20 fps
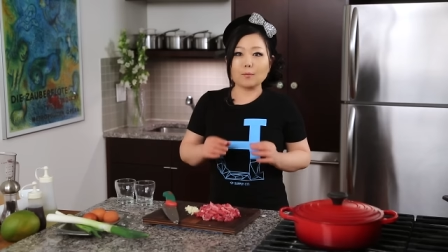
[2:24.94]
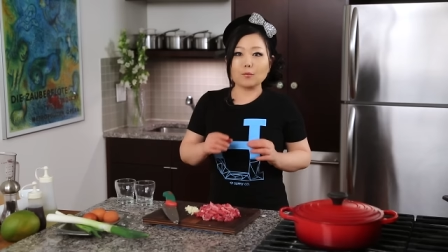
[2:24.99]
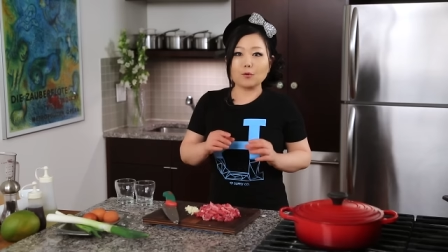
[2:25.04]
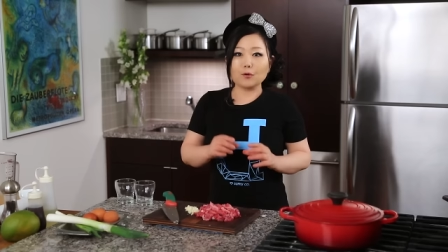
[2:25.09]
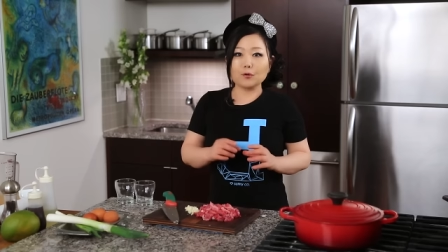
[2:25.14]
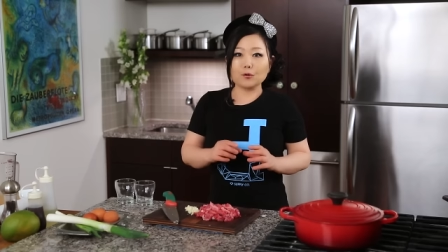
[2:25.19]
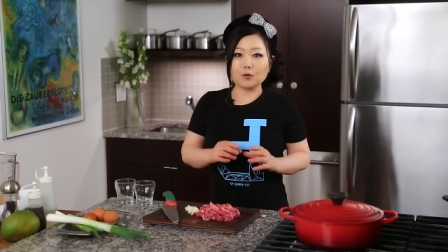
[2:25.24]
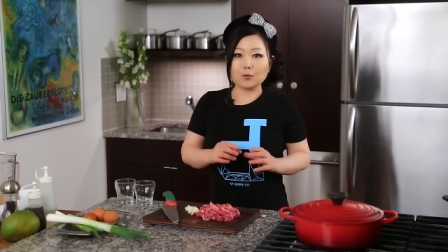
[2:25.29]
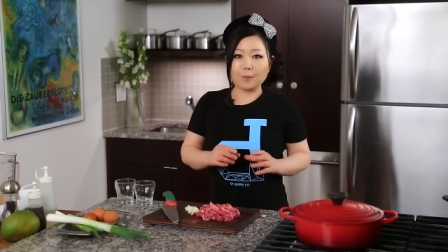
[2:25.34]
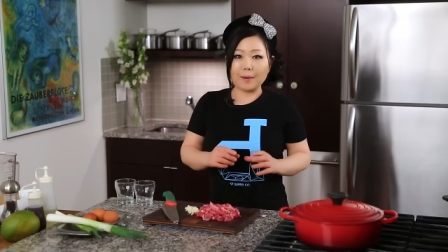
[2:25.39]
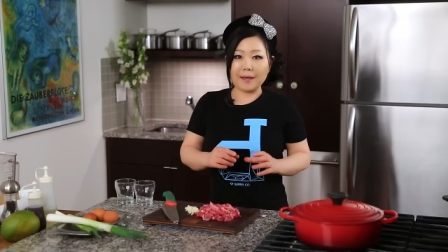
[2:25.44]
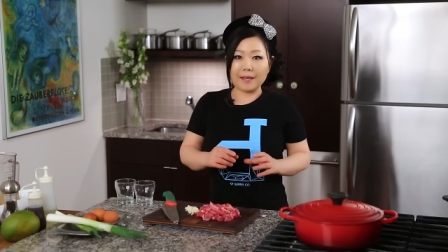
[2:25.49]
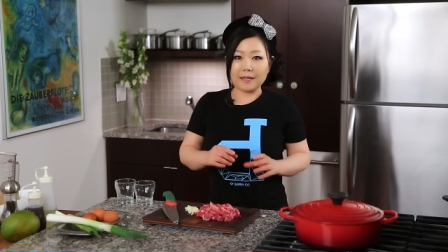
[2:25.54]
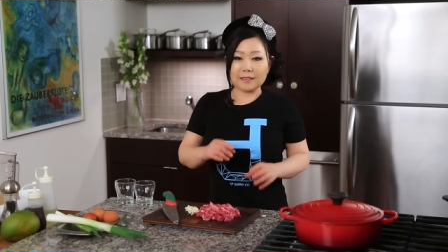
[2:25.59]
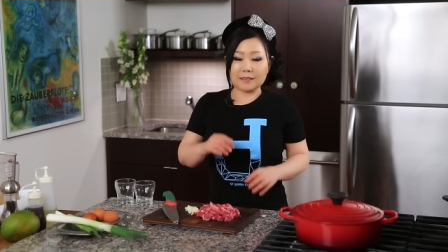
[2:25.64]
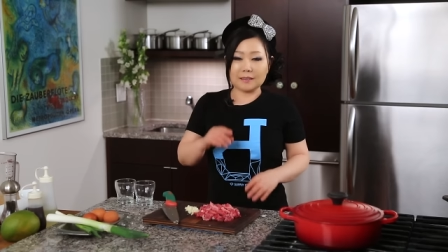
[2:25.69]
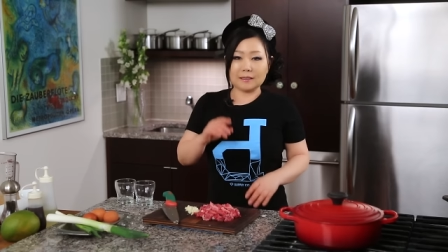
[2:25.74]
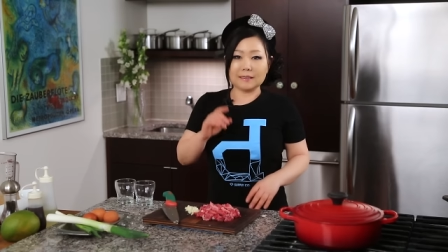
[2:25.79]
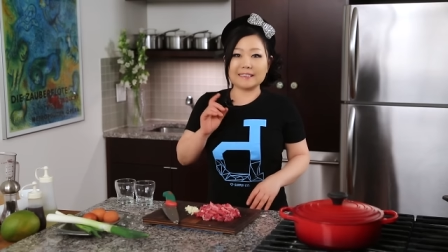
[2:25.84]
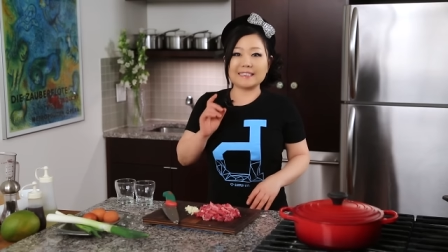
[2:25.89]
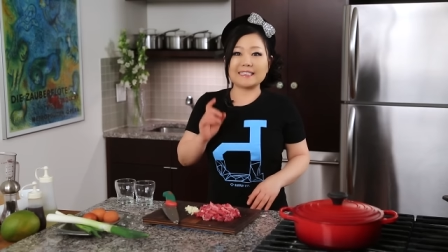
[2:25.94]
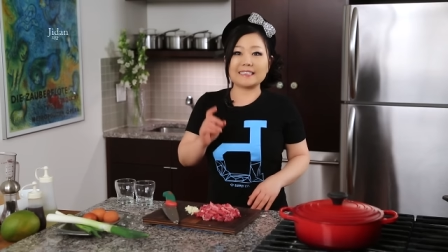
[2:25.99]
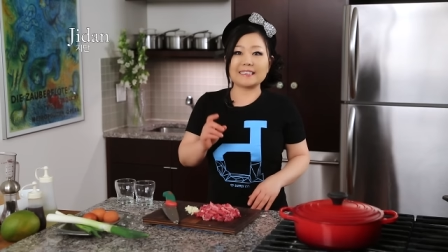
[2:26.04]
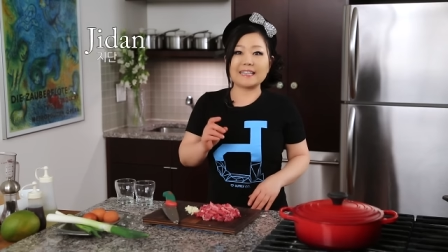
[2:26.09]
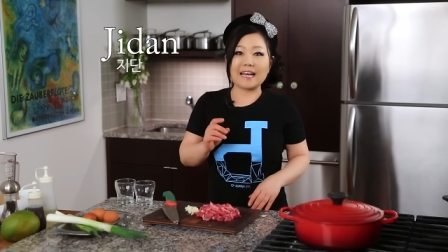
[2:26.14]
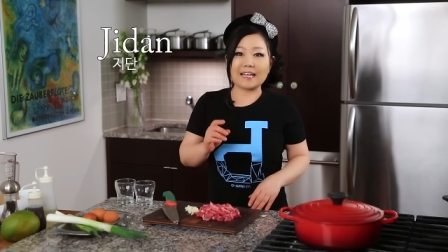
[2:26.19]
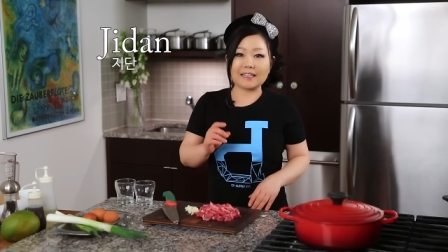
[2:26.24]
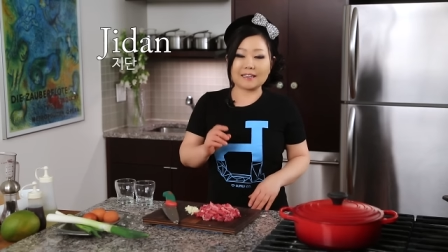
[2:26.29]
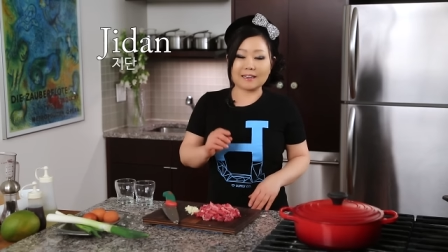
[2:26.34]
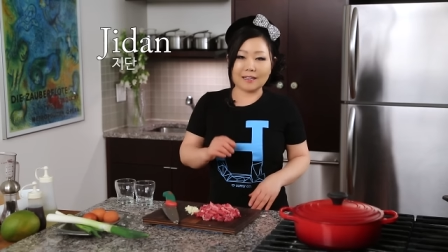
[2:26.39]
I'm going to make
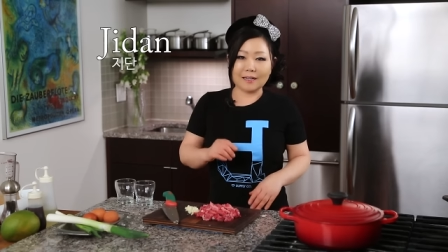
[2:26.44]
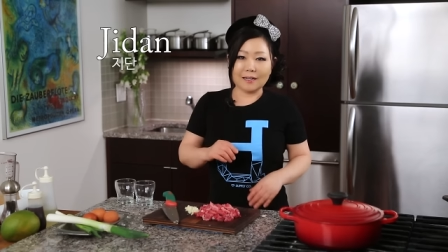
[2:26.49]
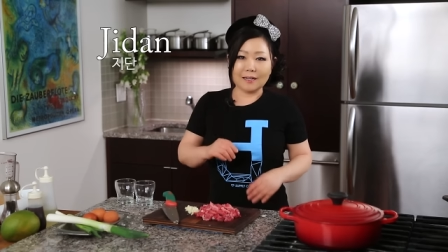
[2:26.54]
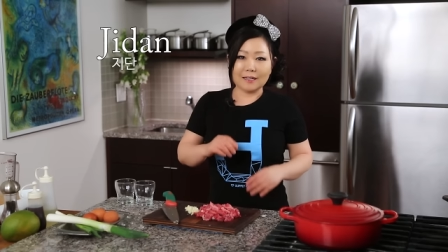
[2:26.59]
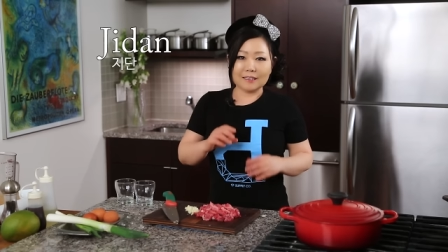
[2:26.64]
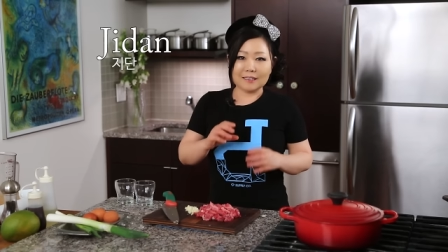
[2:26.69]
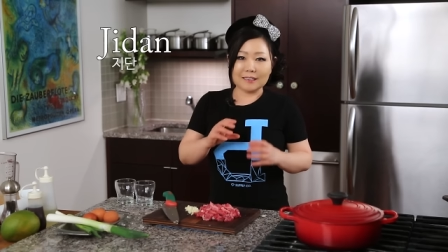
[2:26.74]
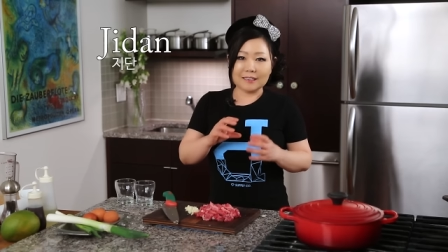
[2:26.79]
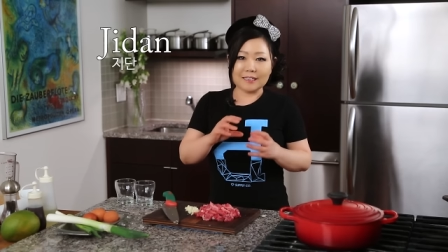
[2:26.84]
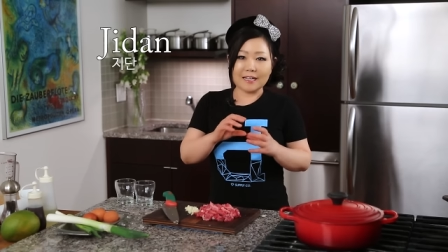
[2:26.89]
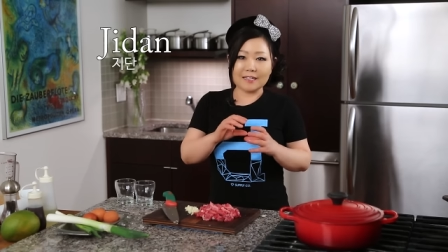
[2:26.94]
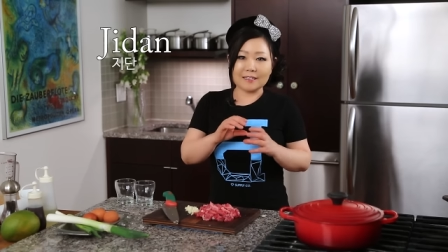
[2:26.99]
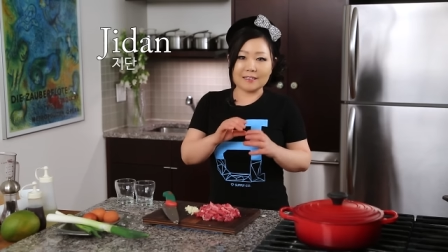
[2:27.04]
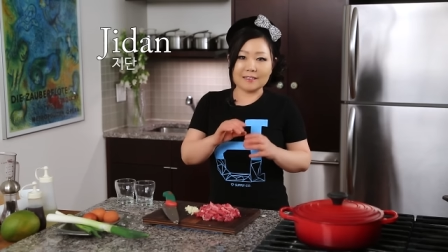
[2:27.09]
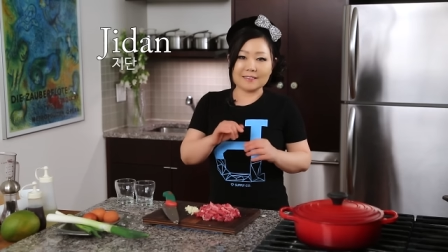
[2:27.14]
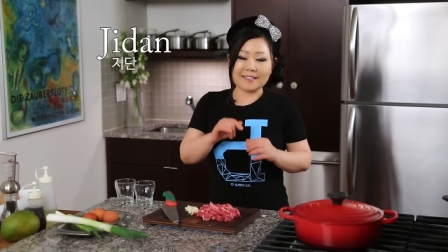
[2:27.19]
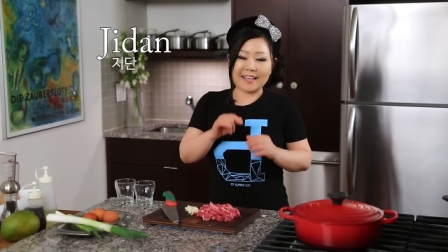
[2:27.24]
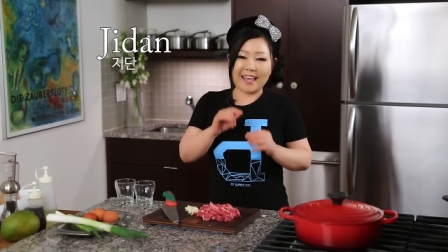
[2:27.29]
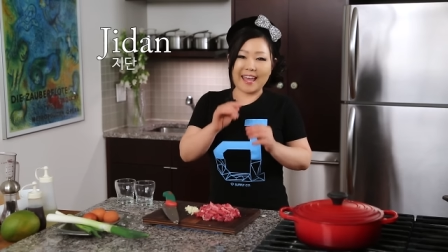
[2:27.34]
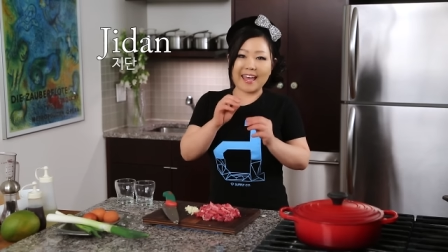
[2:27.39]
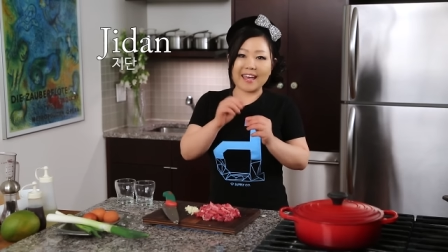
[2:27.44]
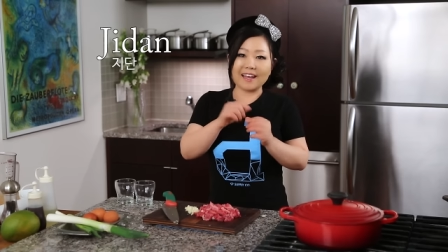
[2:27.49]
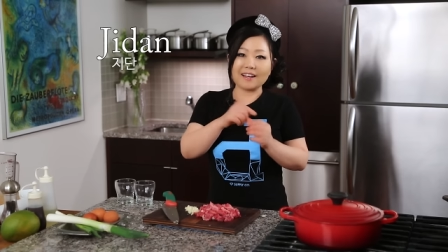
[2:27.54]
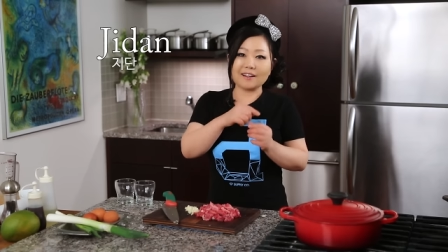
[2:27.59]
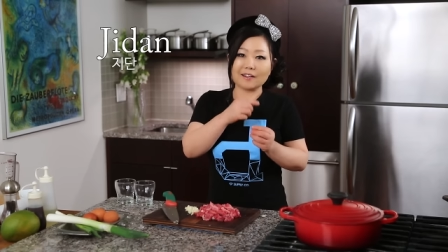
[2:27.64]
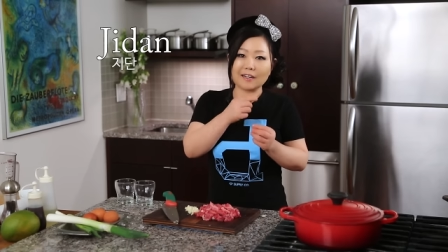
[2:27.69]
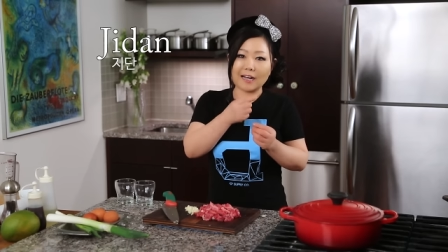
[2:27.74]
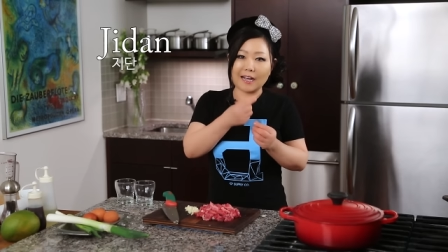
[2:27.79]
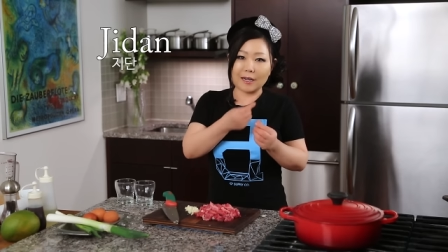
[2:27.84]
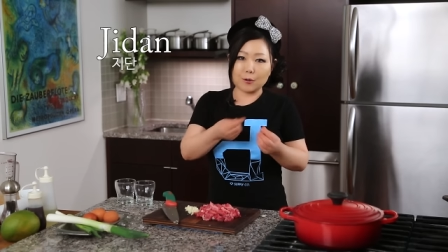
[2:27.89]
jidan. Jidan is
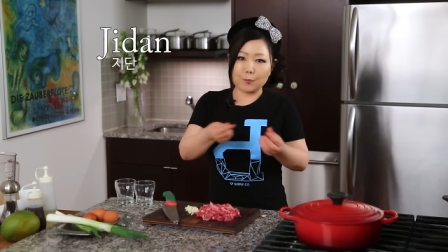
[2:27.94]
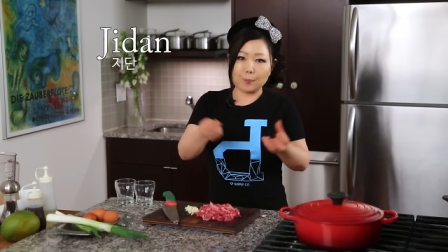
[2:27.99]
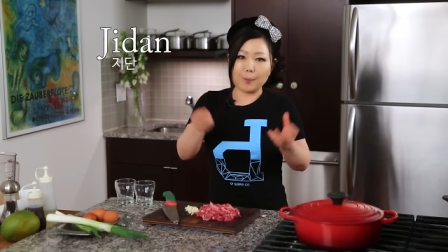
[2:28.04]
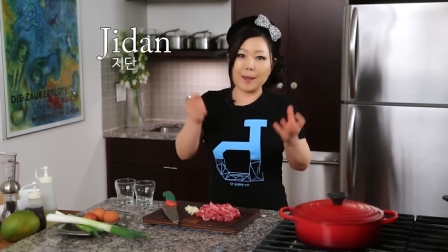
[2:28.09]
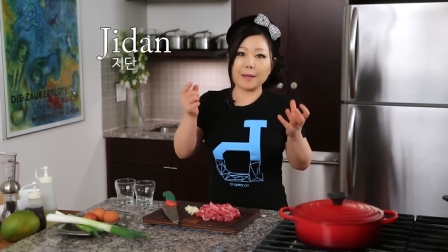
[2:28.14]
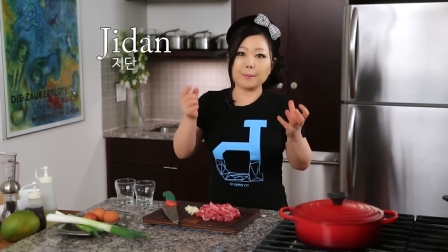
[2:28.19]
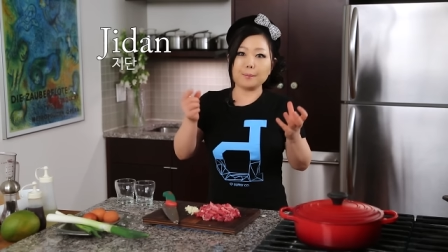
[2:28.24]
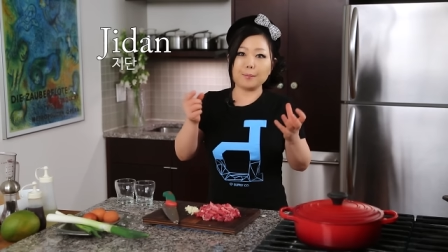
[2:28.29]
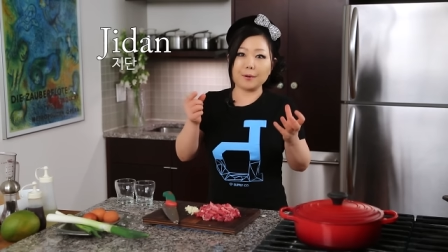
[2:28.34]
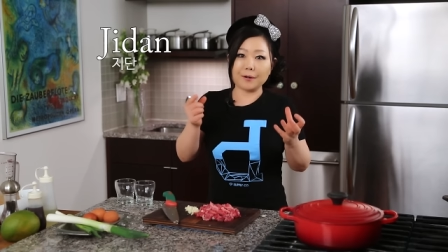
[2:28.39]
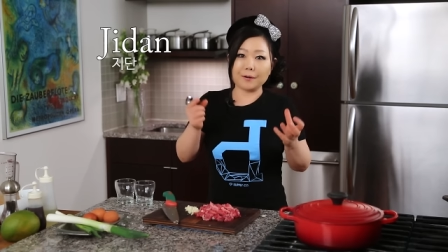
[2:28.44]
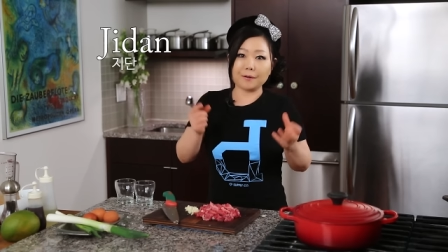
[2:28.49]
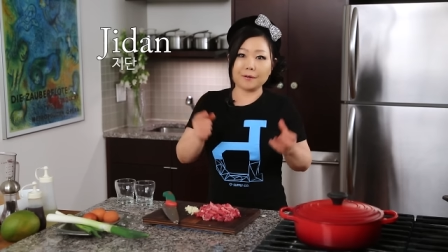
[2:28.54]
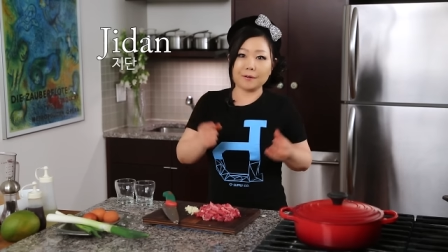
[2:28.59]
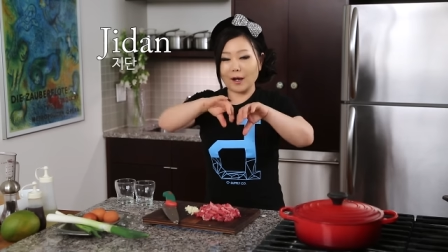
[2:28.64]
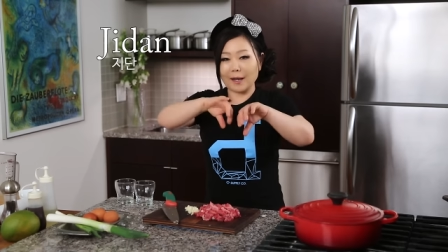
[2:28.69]
egg kind of paper.